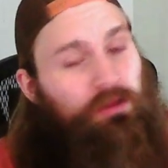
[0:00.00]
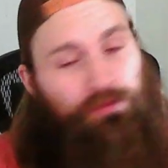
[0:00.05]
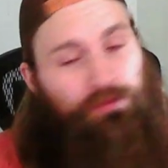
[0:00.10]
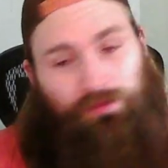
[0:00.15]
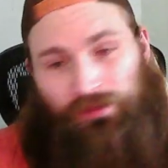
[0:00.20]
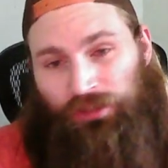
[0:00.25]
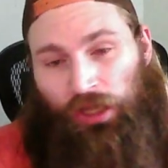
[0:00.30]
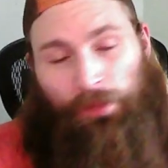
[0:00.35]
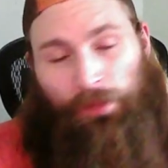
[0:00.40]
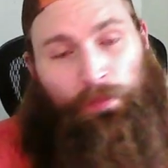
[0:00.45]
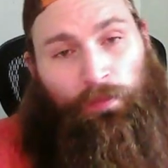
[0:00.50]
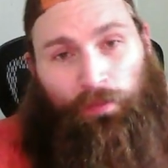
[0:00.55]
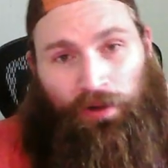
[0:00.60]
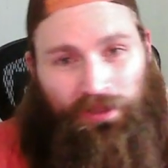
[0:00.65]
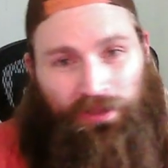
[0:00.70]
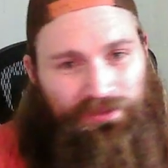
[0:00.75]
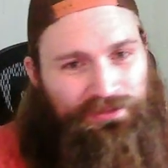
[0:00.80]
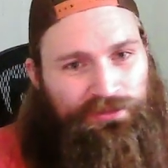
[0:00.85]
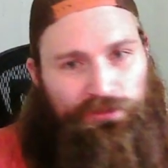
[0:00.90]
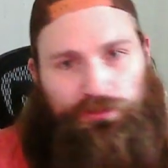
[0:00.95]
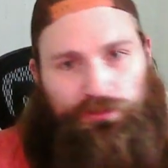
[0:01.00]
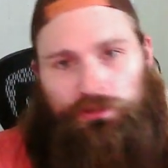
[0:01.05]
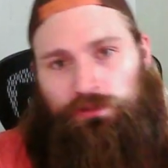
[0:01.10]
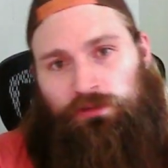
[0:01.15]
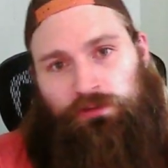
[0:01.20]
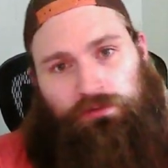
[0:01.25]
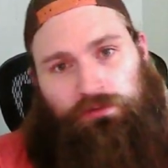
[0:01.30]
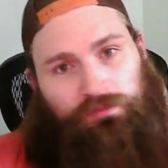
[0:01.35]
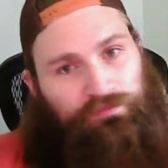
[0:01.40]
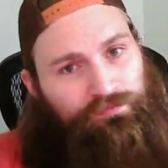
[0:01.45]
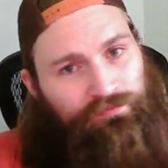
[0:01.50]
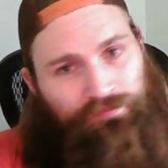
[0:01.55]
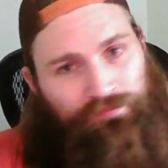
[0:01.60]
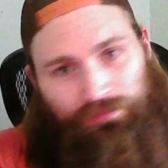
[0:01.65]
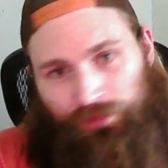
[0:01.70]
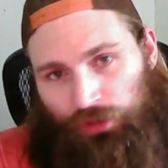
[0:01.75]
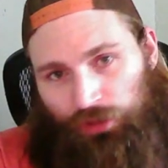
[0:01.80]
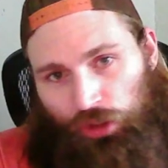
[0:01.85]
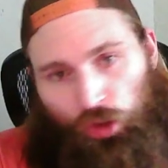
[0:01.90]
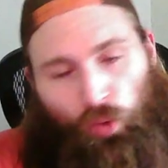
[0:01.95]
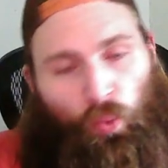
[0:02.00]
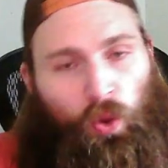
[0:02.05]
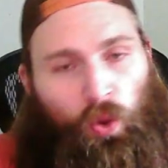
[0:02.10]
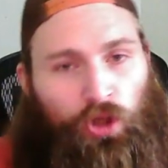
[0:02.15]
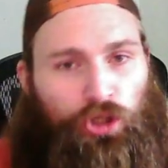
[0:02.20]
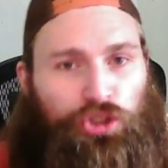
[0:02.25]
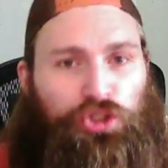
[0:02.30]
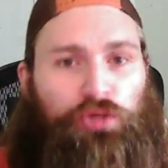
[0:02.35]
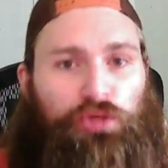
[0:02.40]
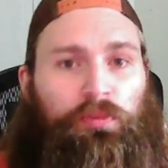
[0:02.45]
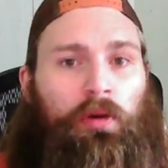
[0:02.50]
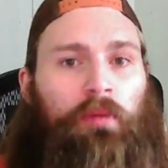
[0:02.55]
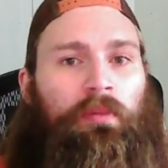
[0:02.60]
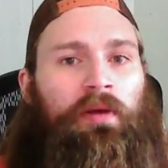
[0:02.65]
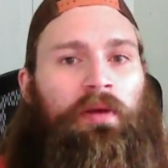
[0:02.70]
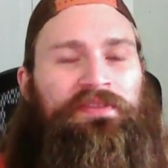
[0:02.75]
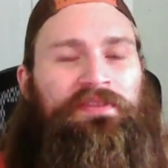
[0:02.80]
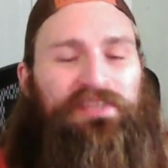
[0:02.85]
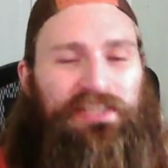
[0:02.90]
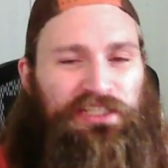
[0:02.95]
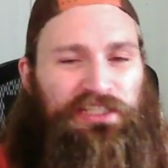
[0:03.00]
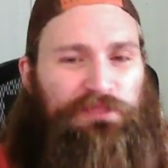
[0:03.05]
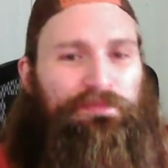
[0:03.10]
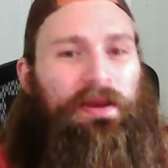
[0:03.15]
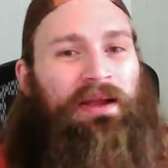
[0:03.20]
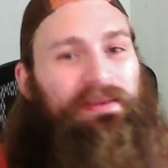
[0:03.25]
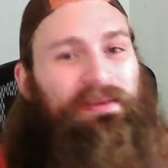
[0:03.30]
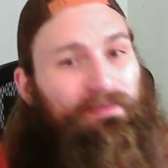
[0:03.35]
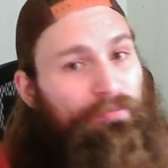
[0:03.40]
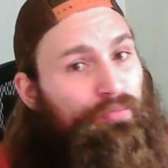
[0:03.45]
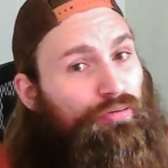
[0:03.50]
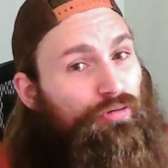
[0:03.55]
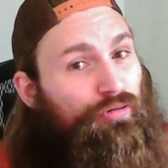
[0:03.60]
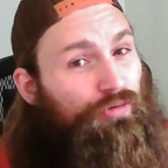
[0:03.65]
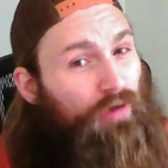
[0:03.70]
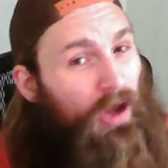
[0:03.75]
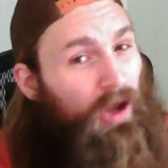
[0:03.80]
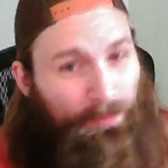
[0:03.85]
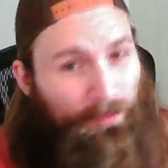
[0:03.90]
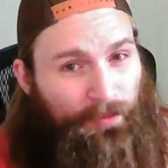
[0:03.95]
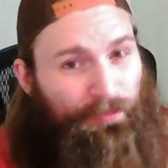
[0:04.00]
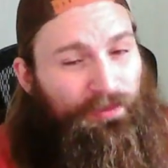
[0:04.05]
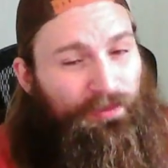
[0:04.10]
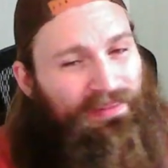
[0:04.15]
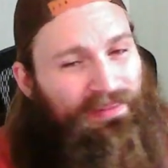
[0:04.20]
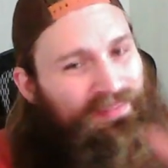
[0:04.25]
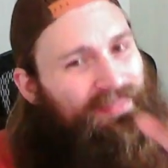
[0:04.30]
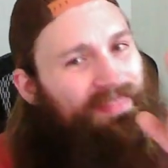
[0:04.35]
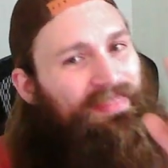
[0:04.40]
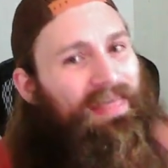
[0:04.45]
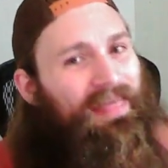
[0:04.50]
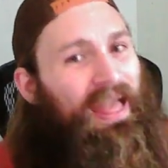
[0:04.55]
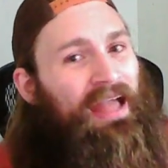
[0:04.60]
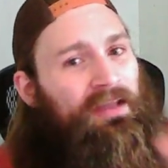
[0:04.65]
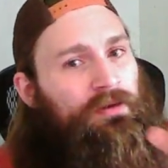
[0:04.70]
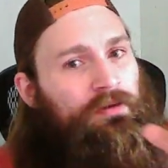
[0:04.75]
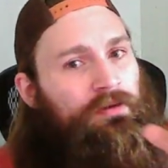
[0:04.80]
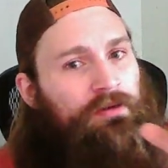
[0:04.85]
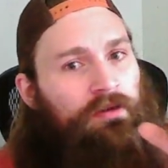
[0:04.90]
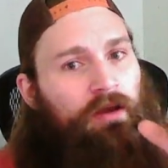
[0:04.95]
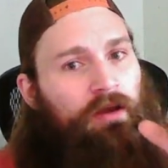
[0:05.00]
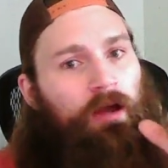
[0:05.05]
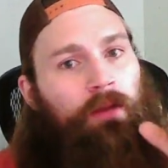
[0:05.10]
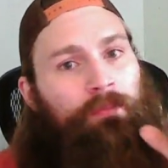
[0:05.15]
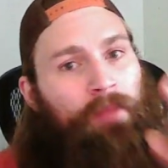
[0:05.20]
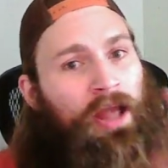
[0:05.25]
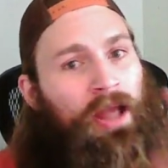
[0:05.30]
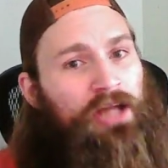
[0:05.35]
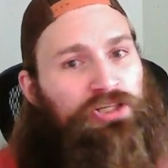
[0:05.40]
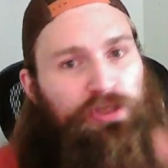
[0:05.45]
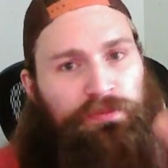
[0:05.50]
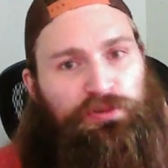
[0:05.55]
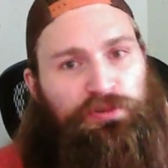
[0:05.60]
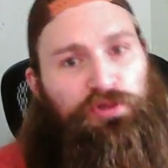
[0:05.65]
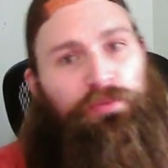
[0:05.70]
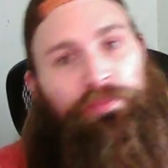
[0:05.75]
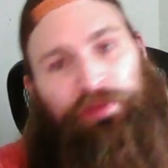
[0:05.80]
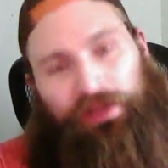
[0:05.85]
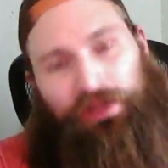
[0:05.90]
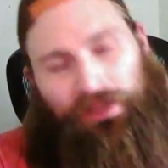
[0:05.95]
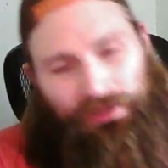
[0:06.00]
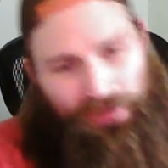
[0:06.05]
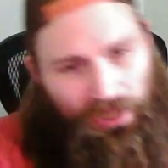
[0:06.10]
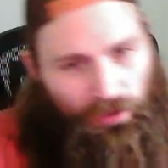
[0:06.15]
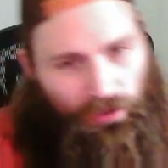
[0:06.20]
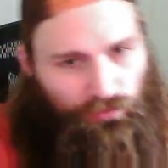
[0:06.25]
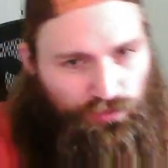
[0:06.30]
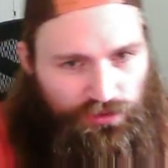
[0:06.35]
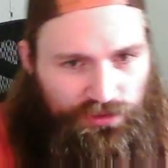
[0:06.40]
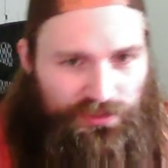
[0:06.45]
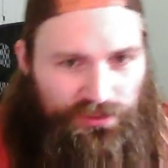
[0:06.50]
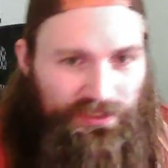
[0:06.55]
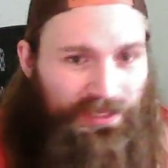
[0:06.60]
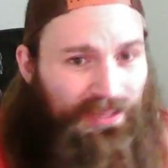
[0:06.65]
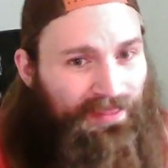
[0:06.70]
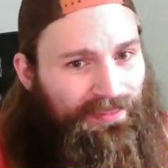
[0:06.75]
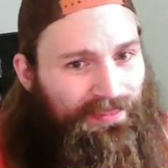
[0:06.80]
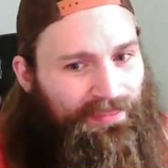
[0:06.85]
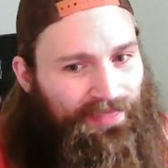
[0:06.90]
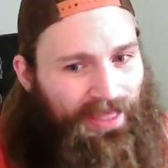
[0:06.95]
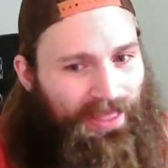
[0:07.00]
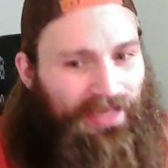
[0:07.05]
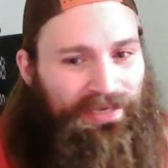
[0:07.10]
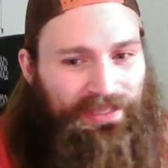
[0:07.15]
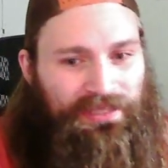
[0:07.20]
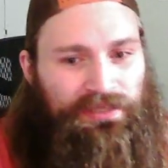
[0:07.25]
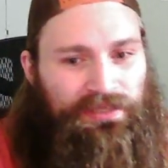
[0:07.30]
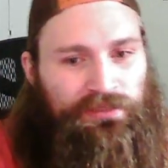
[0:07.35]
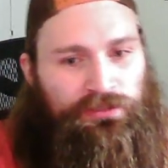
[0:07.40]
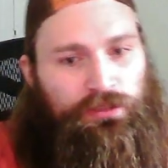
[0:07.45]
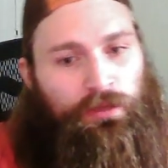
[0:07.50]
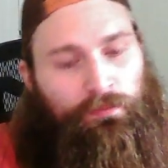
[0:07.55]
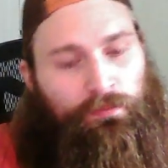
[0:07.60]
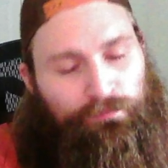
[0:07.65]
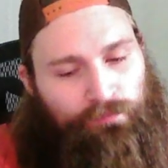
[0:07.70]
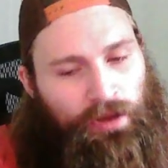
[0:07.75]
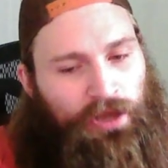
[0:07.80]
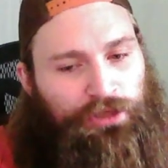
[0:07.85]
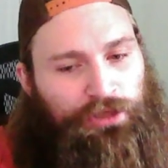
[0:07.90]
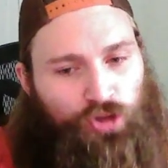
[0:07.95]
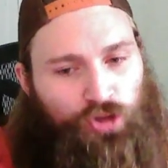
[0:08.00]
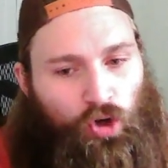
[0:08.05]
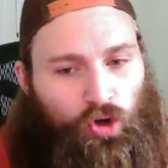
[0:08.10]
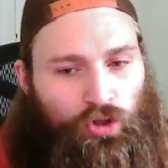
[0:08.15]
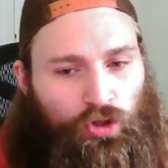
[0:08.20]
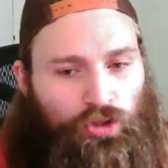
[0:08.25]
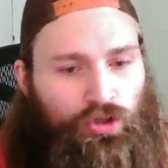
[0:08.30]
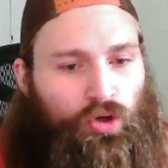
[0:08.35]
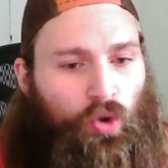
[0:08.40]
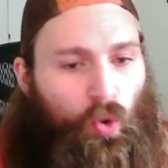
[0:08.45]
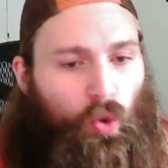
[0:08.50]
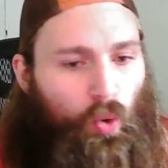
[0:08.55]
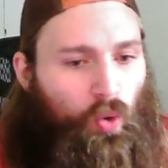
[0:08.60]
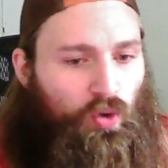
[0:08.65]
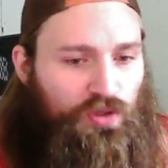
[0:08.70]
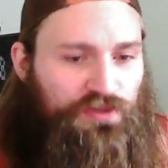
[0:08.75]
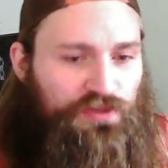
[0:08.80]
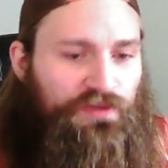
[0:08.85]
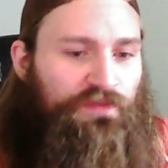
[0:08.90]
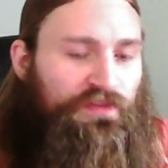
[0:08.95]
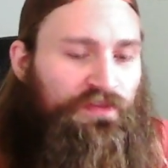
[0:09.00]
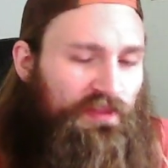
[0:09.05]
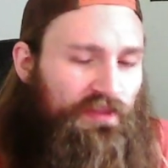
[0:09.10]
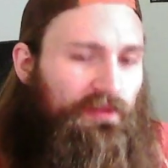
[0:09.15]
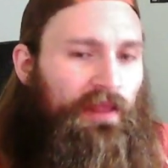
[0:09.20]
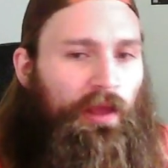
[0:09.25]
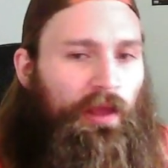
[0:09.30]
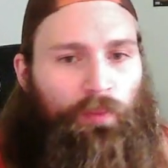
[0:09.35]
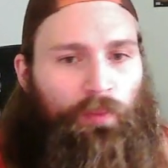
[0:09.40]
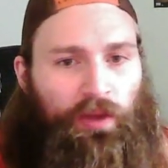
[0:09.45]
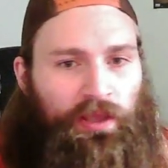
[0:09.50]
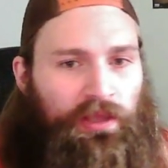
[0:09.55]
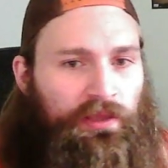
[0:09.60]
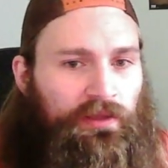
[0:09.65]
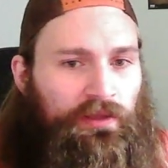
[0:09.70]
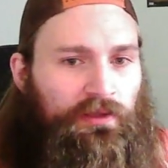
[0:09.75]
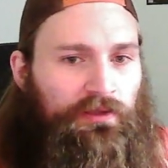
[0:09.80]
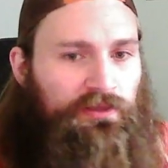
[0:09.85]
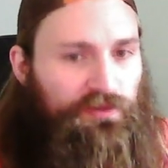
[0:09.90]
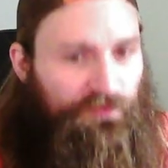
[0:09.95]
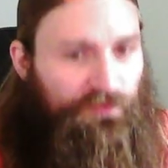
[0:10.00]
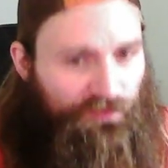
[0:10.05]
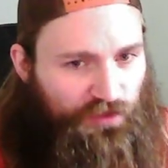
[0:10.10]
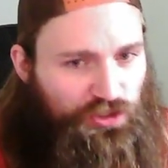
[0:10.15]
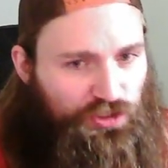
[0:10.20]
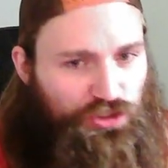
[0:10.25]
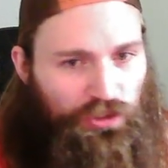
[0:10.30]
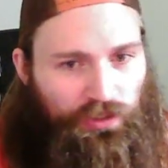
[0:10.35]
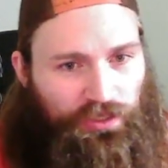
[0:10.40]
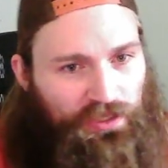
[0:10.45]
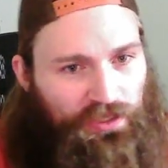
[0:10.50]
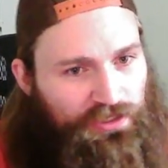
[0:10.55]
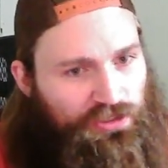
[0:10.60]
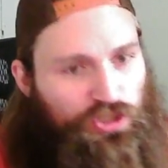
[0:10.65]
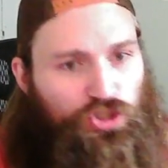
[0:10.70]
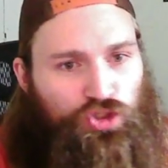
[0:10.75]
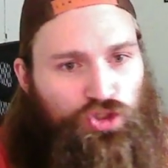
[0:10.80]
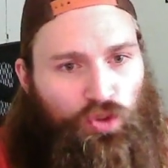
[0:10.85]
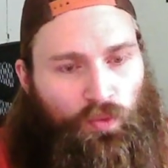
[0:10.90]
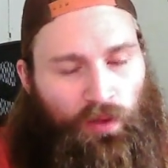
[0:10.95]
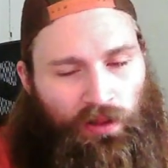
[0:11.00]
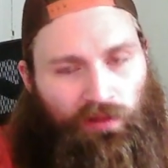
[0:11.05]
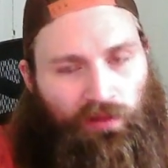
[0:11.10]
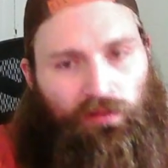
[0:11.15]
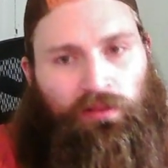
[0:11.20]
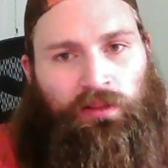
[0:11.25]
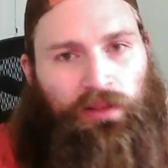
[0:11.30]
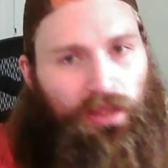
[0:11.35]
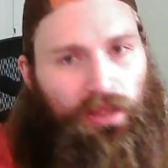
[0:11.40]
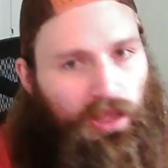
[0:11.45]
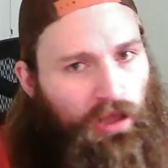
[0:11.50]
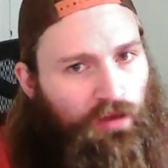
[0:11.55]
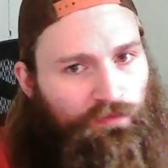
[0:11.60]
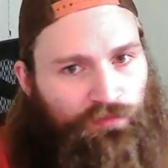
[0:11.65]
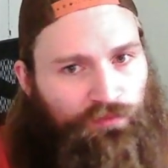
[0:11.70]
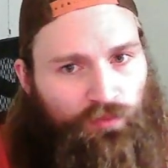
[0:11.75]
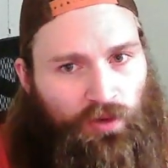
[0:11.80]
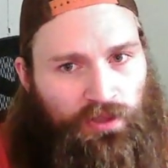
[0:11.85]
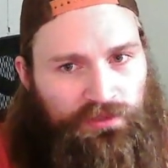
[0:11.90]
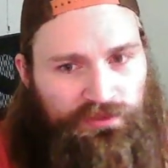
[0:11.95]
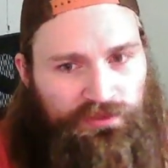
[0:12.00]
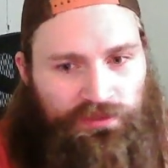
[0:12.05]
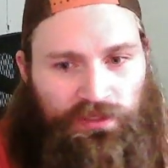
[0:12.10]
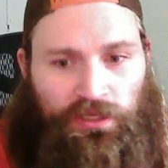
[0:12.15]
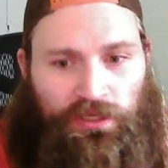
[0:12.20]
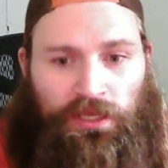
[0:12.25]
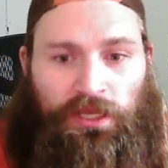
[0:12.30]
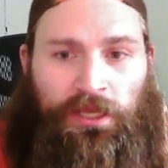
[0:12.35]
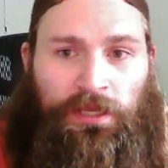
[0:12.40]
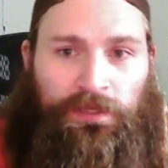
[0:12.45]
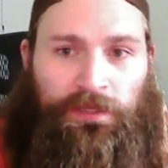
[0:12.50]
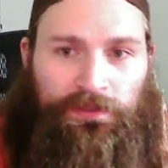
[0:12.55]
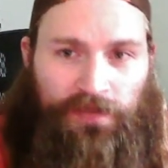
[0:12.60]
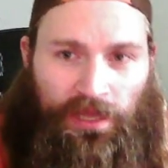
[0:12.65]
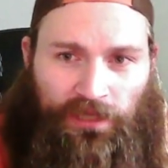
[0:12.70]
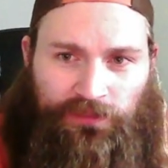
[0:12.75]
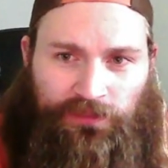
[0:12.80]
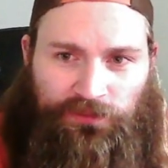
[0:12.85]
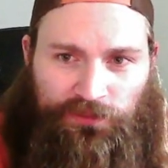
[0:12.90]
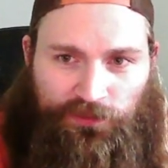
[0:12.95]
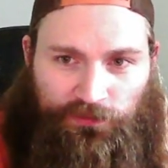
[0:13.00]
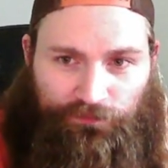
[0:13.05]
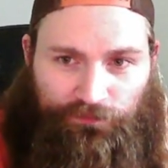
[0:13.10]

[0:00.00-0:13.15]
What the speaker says: couple months, you know, one or two more months, expect probably that matchup to be announced. That is my dark horse for the lightweight division, is Joel Alvarez. Next,